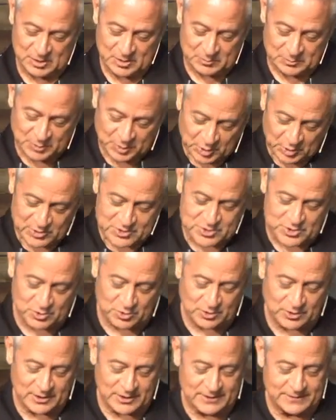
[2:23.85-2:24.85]
Pure
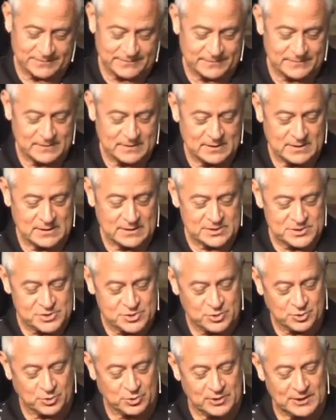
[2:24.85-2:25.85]
joy is
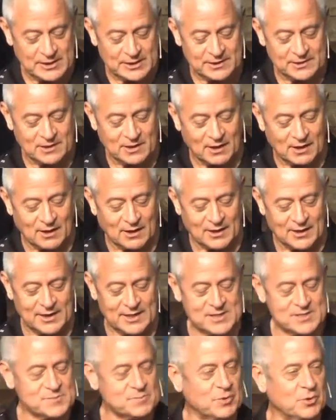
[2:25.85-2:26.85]
joy in God
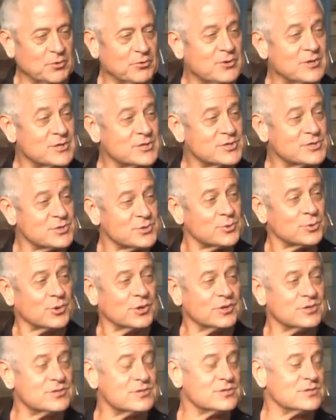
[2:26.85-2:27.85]
as both its
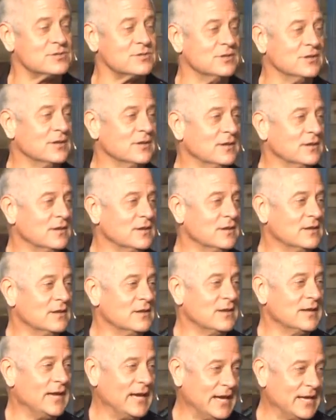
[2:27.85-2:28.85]
source
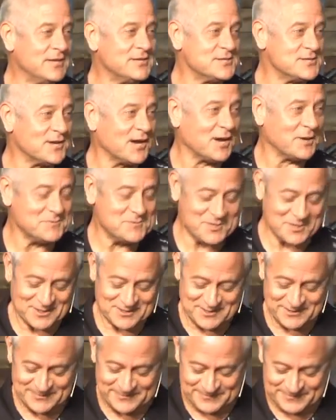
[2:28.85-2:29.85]
and its
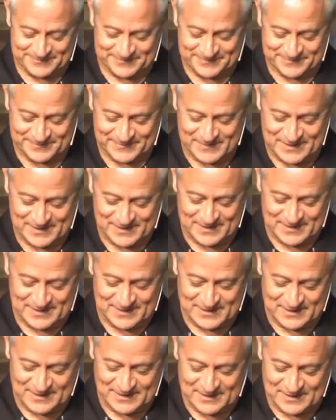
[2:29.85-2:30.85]
object.
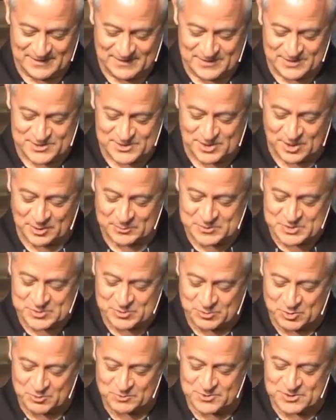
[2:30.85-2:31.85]
The psalmist
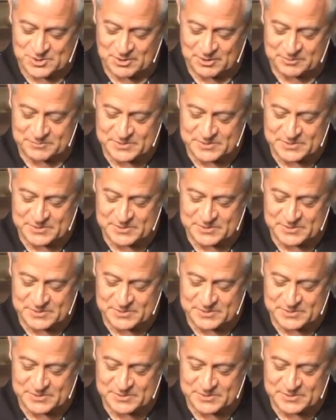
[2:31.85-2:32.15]
wrote in Psalm